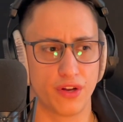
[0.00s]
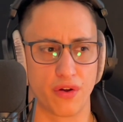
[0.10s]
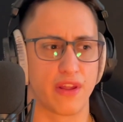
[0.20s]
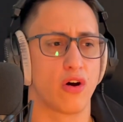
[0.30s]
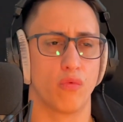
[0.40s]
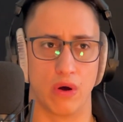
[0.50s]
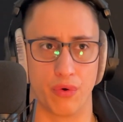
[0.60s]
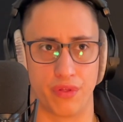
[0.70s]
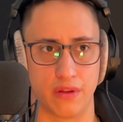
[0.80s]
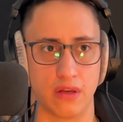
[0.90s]
know, they're not
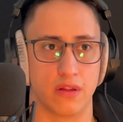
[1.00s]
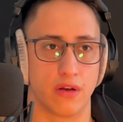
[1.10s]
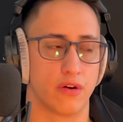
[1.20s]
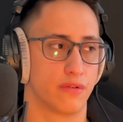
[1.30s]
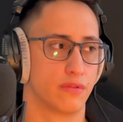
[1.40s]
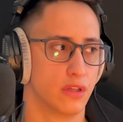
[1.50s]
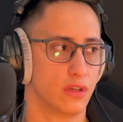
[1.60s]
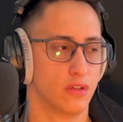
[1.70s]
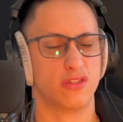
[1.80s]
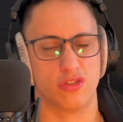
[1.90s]
wealthy, they're not
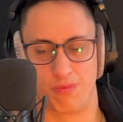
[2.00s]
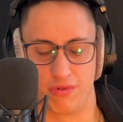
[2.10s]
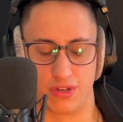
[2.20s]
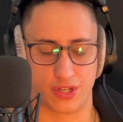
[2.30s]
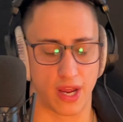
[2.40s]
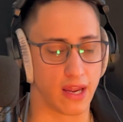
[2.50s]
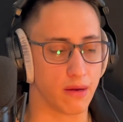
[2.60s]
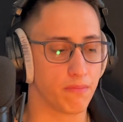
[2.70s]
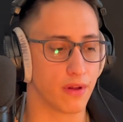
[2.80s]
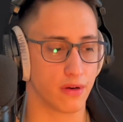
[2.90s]
super in
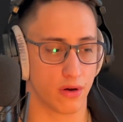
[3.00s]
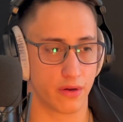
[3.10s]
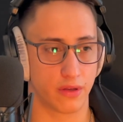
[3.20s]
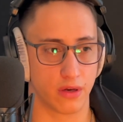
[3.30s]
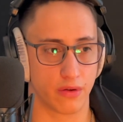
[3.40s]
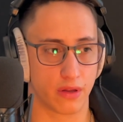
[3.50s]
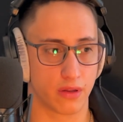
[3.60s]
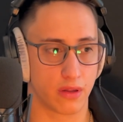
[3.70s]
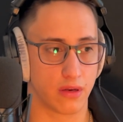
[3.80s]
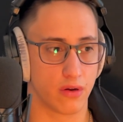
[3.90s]
shape, they're not, you know,
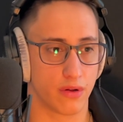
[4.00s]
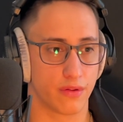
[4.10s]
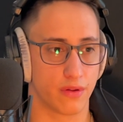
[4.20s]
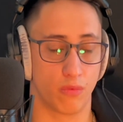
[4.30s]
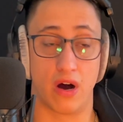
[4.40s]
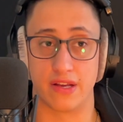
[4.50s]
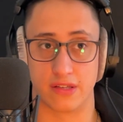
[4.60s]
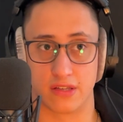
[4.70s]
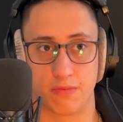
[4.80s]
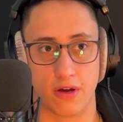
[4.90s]
they're not the
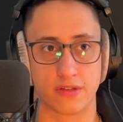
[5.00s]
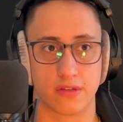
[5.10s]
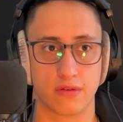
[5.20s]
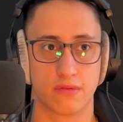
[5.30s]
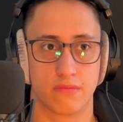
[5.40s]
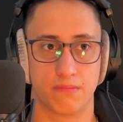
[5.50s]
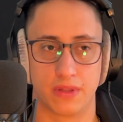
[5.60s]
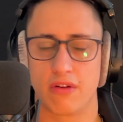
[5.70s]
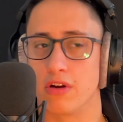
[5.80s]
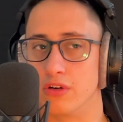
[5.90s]
wisest person,
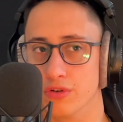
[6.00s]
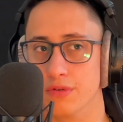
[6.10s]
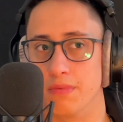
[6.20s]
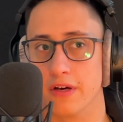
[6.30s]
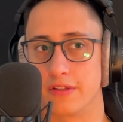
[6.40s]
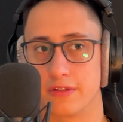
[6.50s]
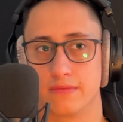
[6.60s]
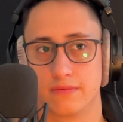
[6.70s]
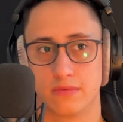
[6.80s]
but they're a good person.